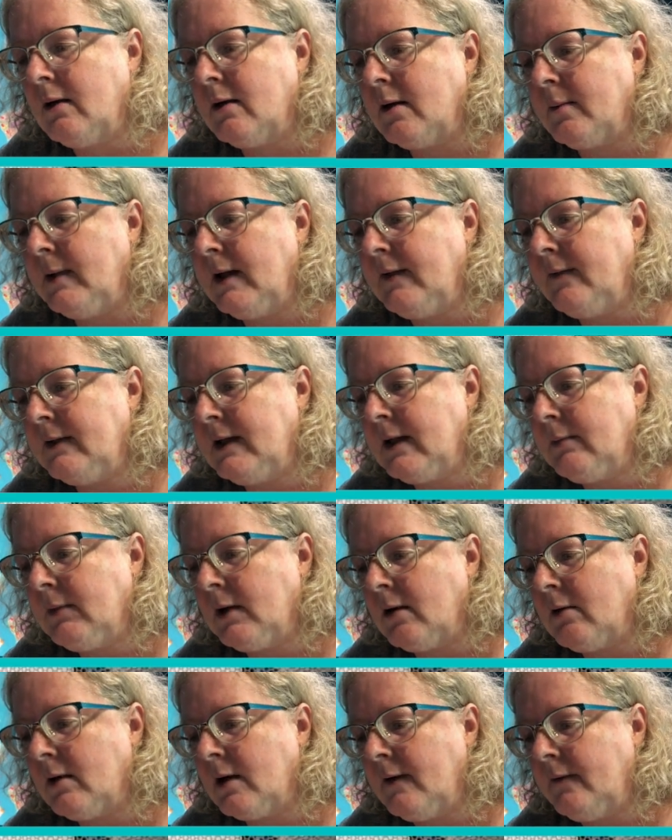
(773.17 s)
I may have to get my
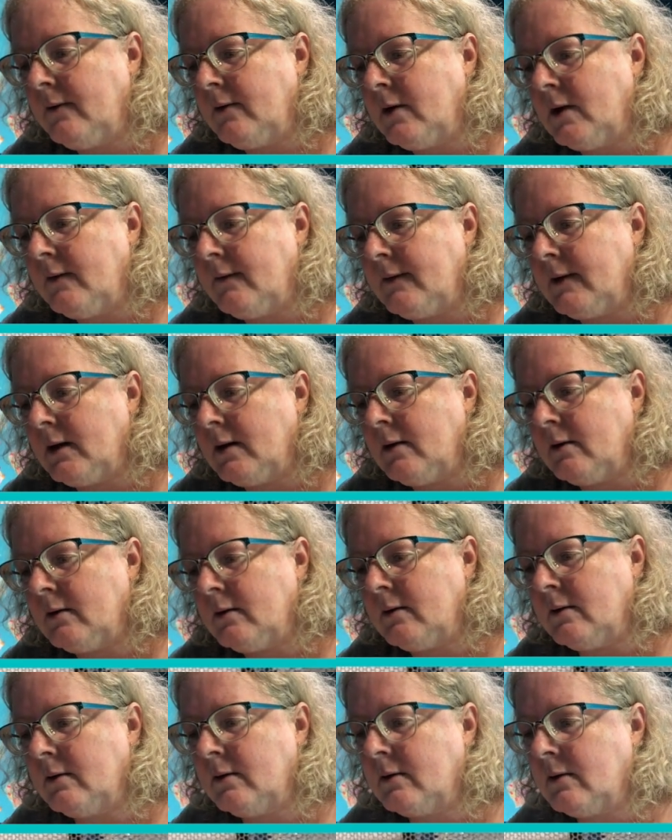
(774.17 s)
craft knife out.
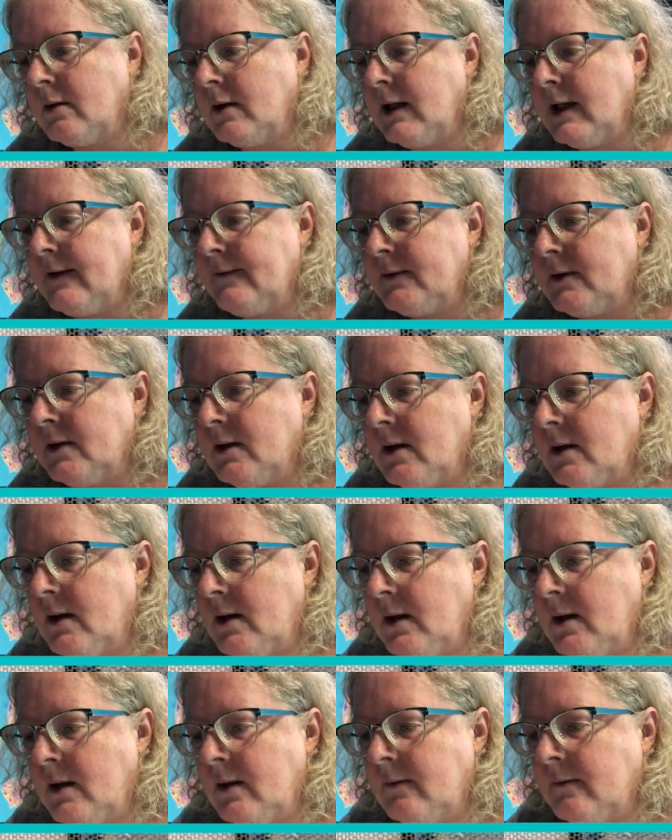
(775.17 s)
Craft
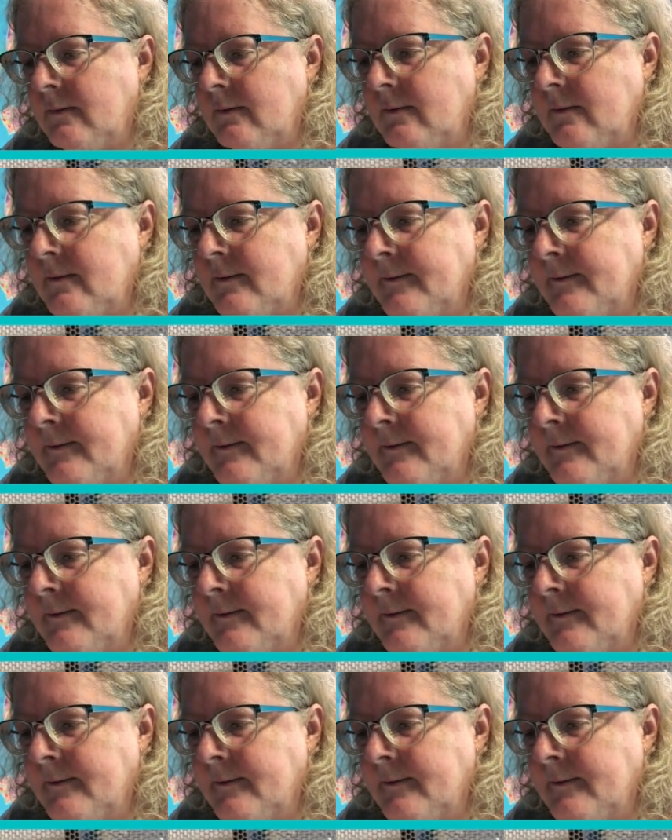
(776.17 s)
knife!